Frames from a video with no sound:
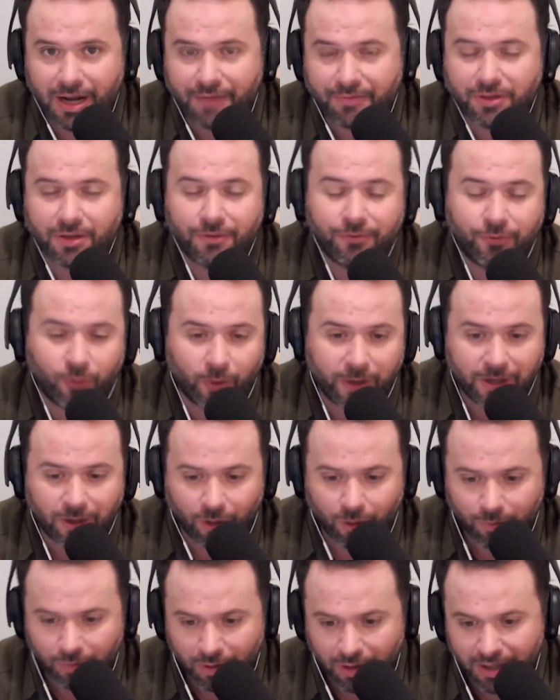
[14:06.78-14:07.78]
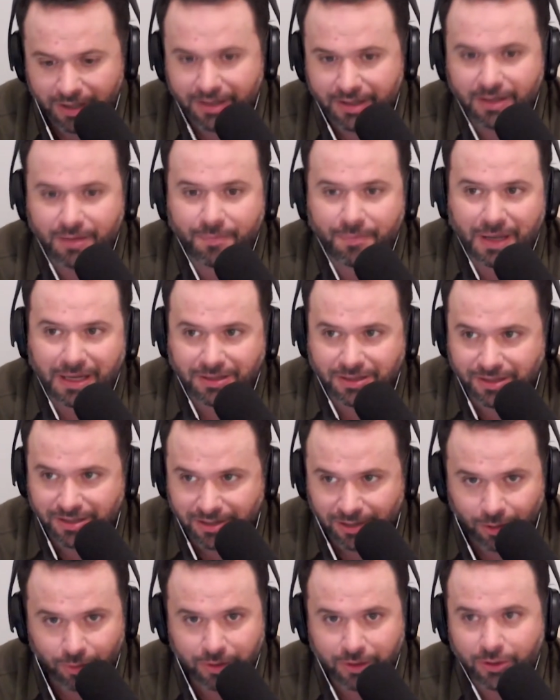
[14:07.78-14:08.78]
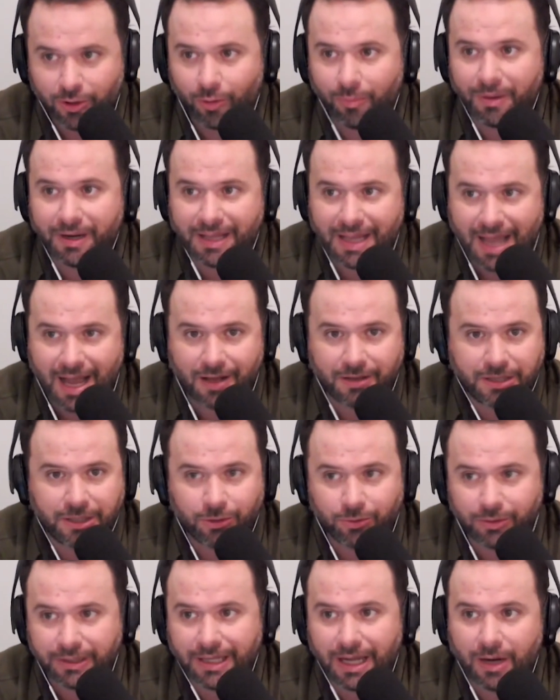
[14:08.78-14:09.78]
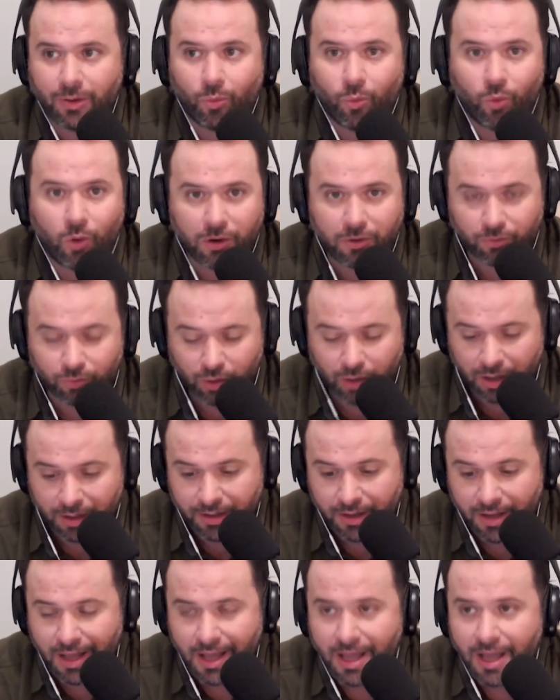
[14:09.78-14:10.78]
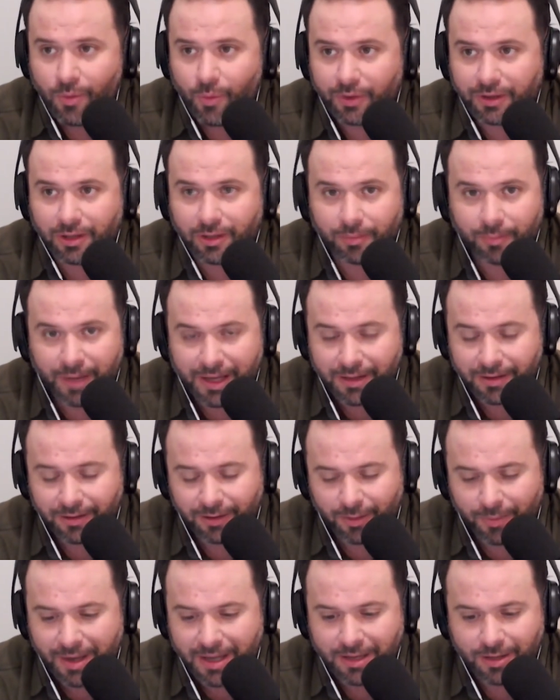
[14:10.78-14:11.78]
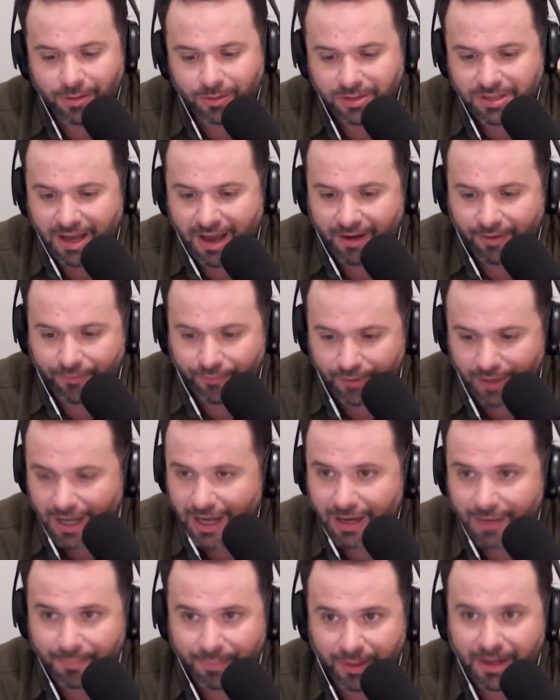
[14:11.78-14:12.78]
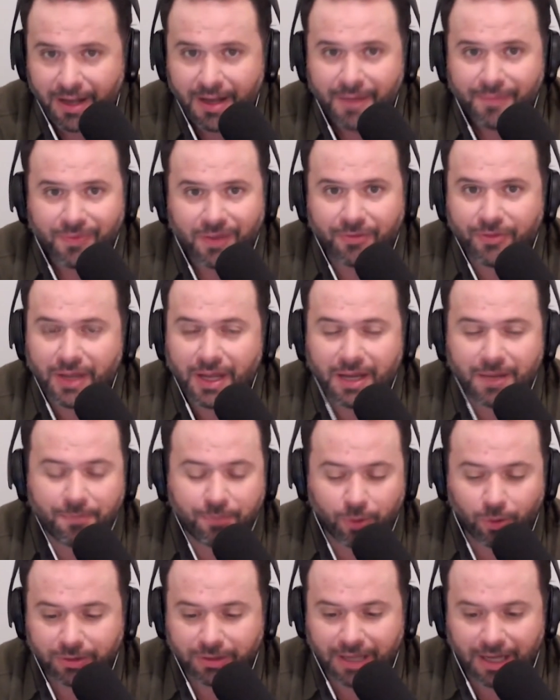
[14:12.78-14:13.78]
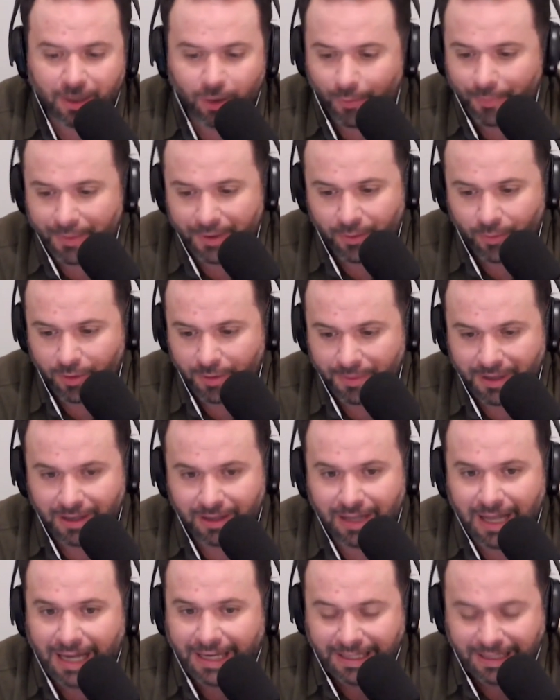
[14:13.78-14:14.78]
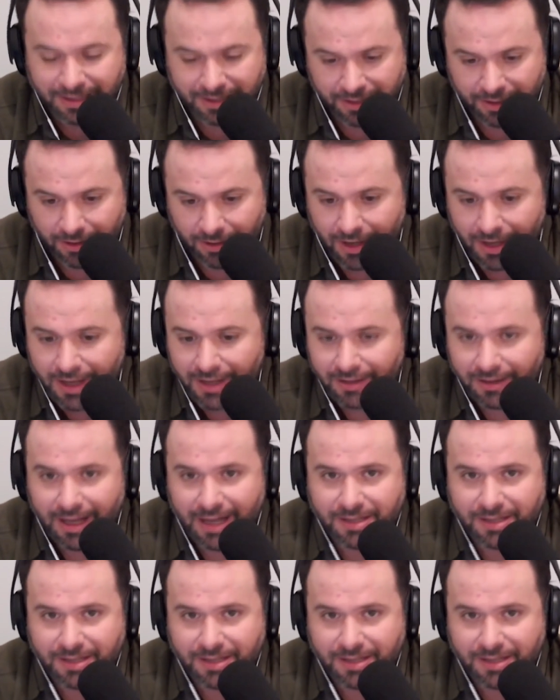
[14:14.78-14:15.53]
loaded after the Voit home run and the bases loaded, nobody out. They only got 1 run with the LeMahieu sac fly. But if they had broke that open, it would have been a lot easier